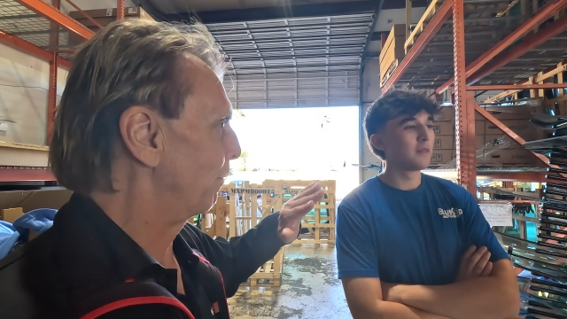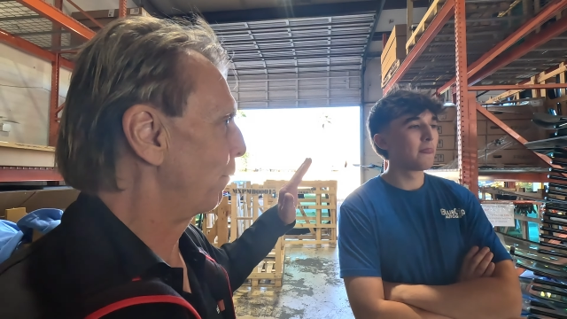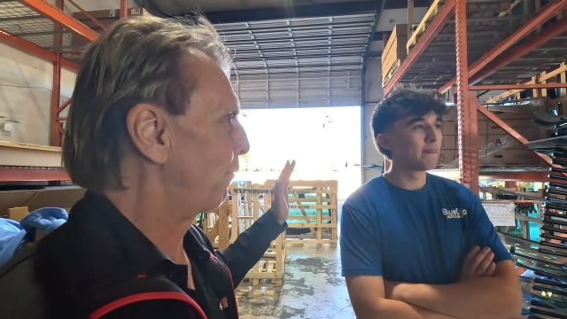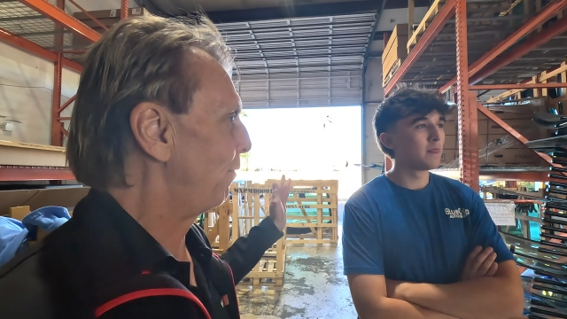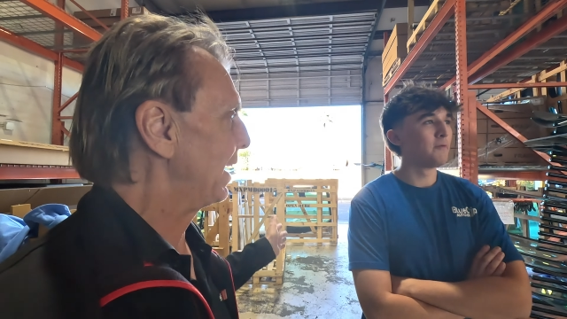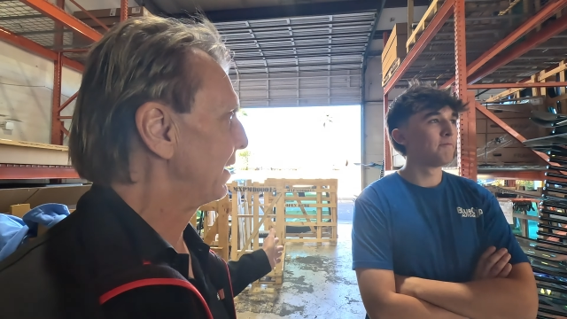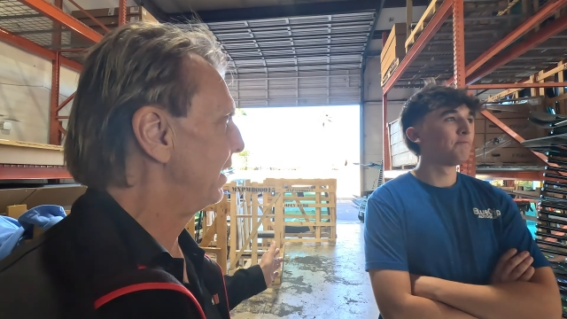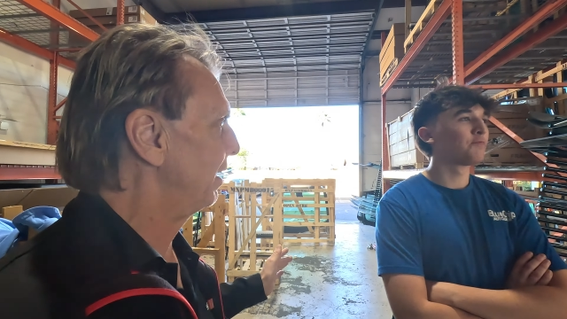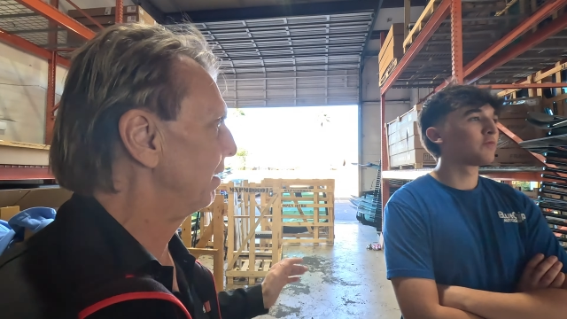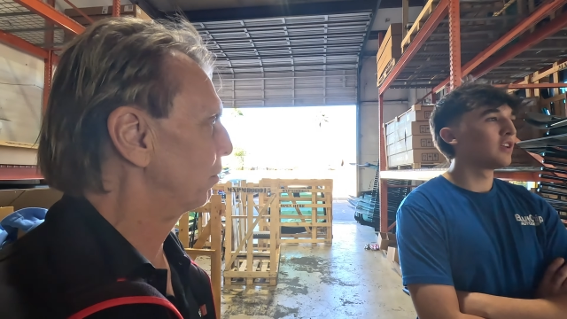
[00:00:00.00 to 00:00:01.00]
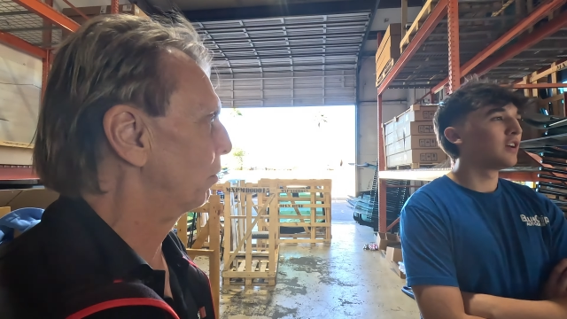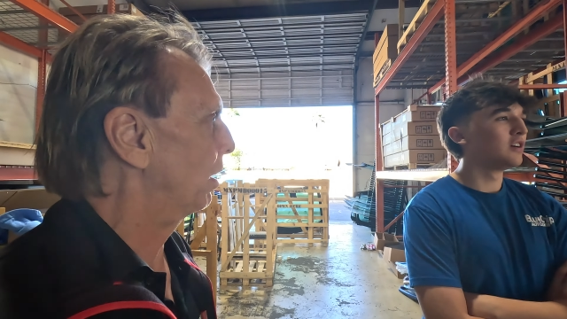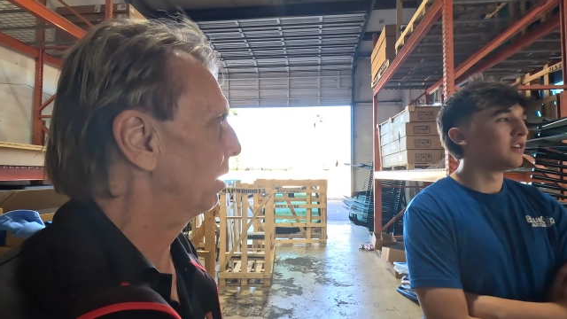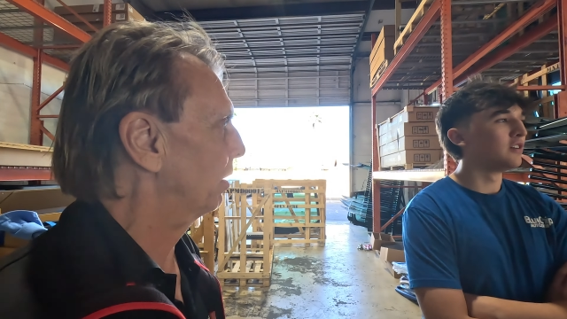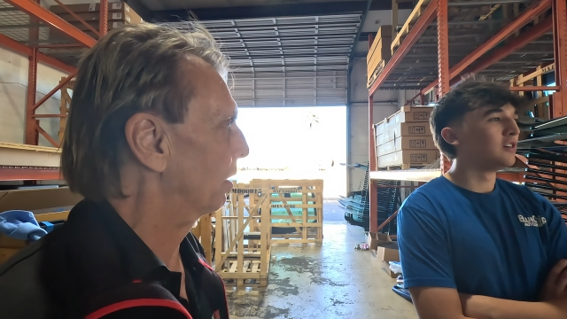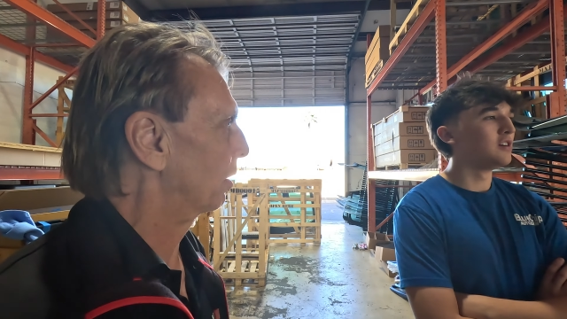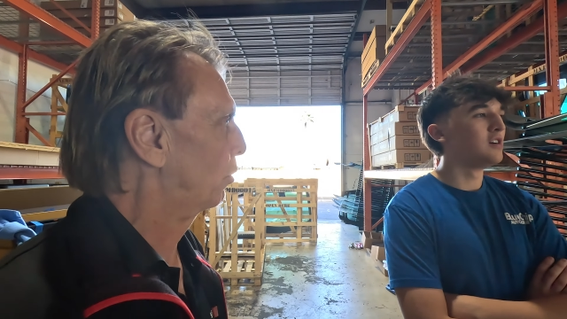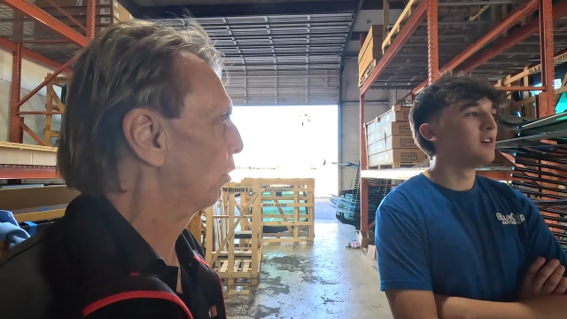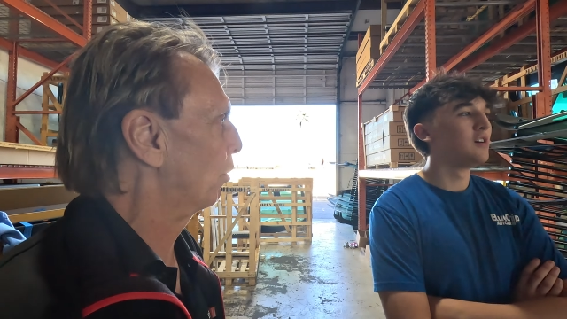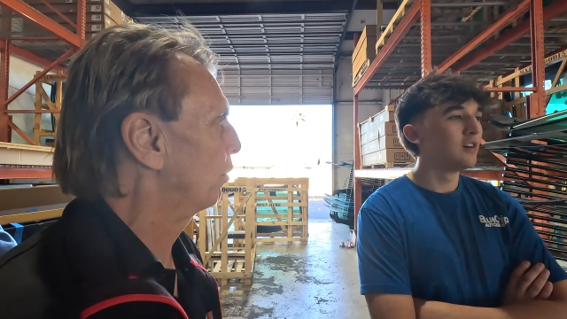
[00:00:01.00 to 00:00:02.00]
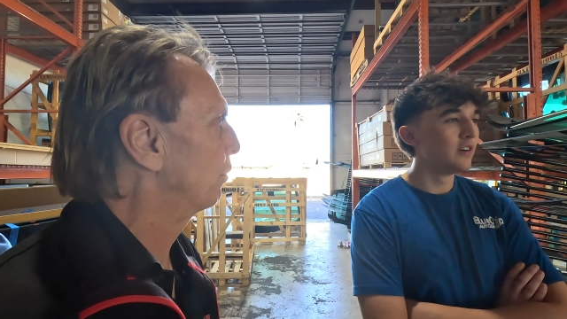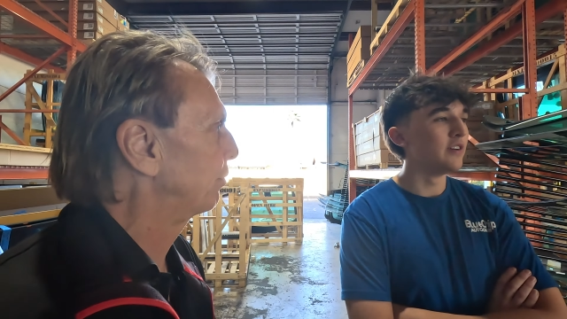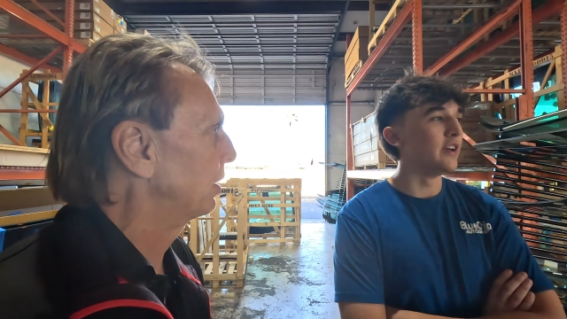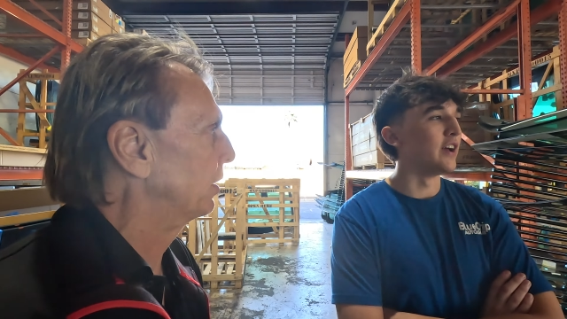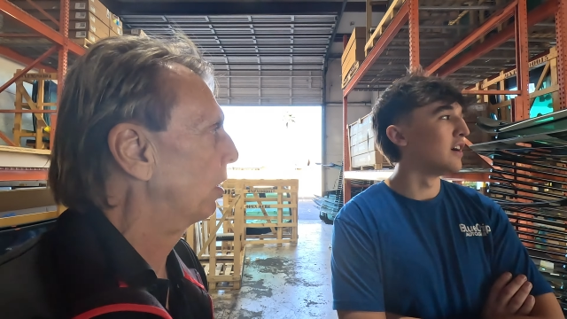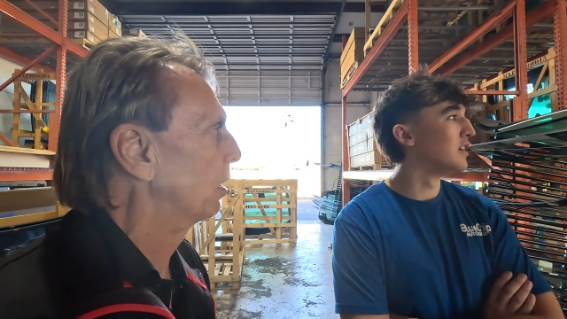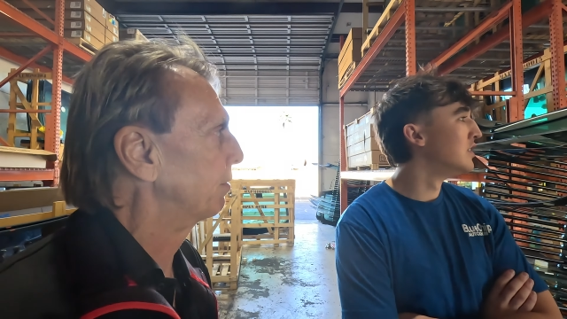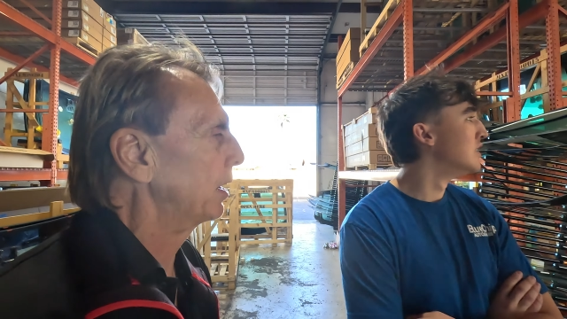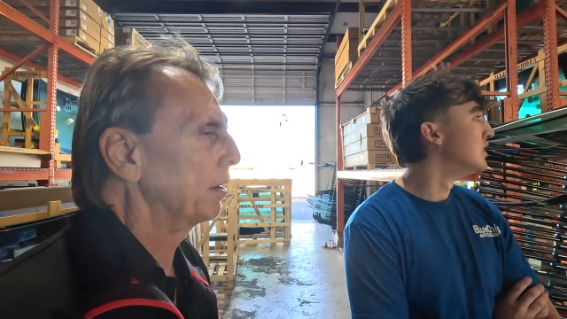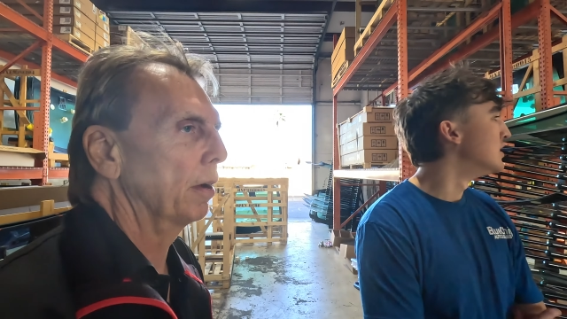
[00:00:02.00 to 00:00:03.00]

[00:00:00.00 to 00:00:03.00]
Speaker 1: flatness, or, or curves, and all of that,